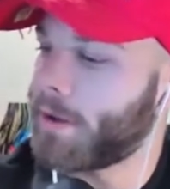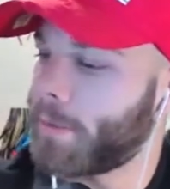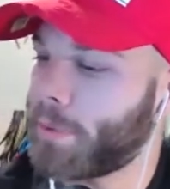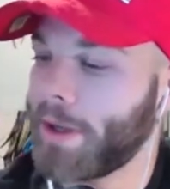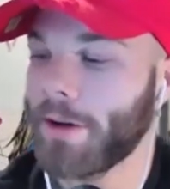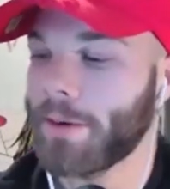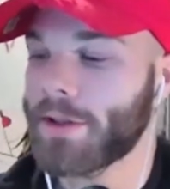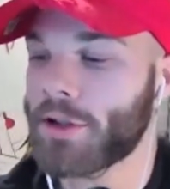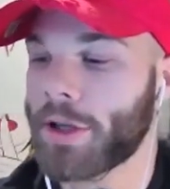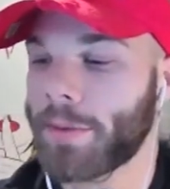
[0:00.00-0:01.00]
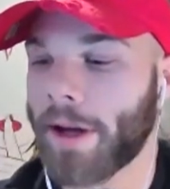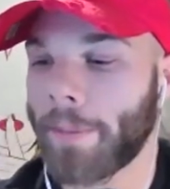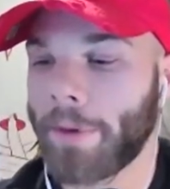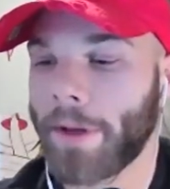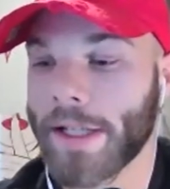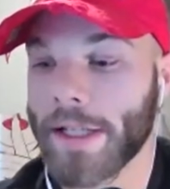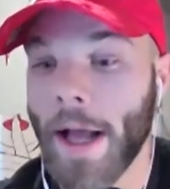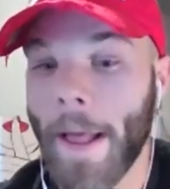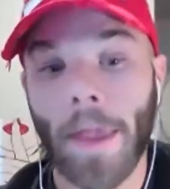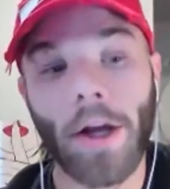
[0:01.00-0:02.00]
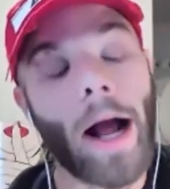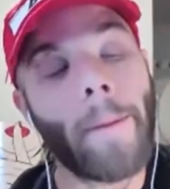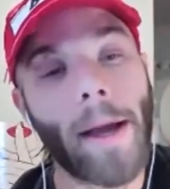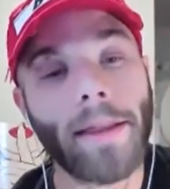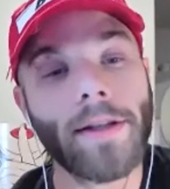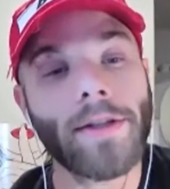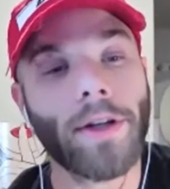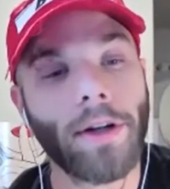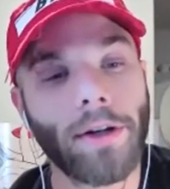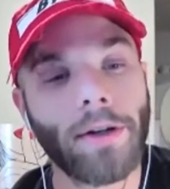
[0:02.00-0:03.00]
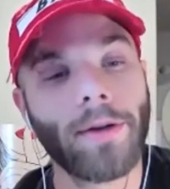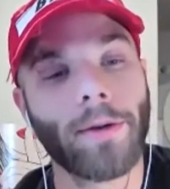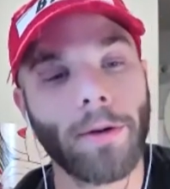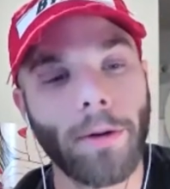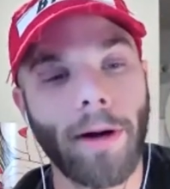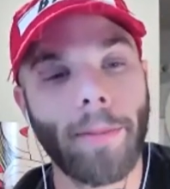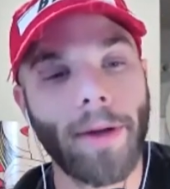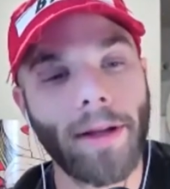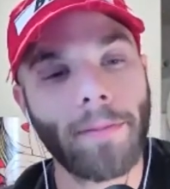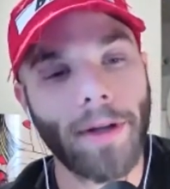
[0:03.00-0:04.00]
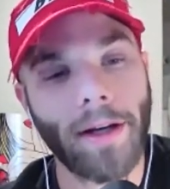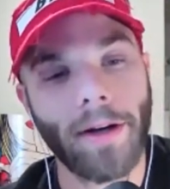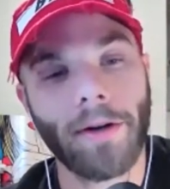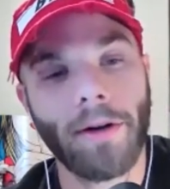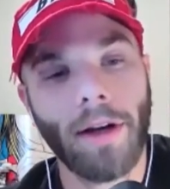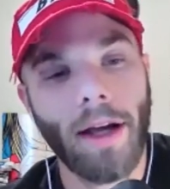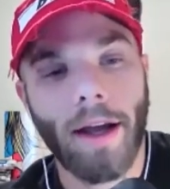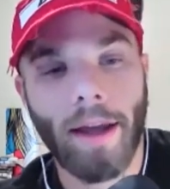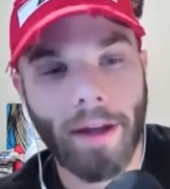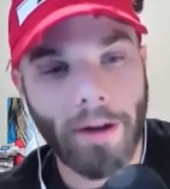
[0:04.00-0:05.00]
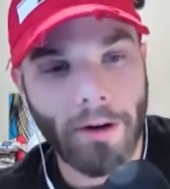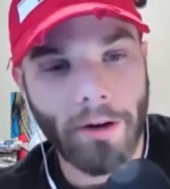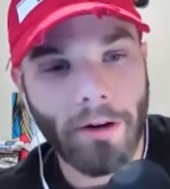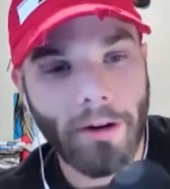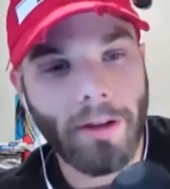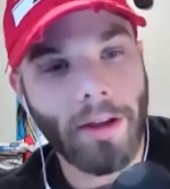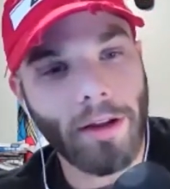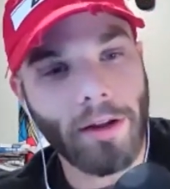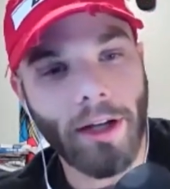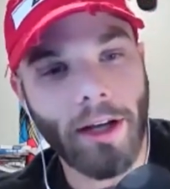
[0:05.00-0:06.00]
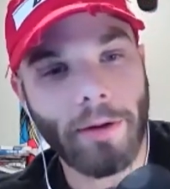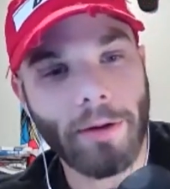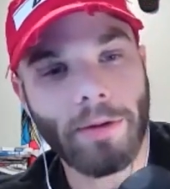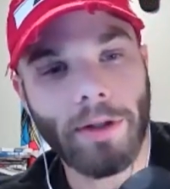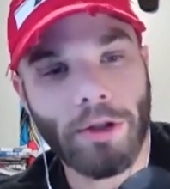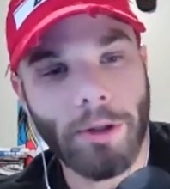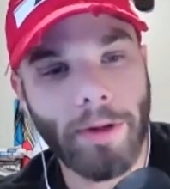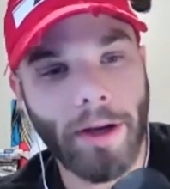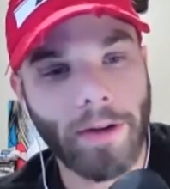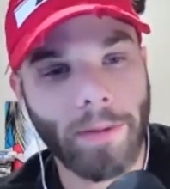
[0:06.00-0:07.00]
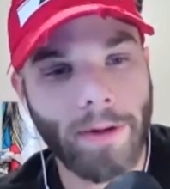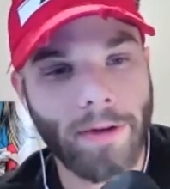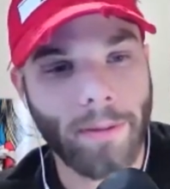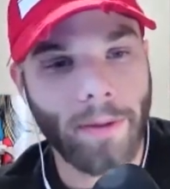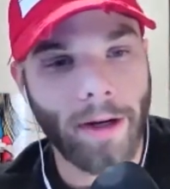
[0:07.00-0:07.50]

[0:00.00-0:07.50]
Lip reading: Plano was a tripped out place. Dude, I met this girl who grew up in Plano here the other day. It was really tripped out to meet somebody.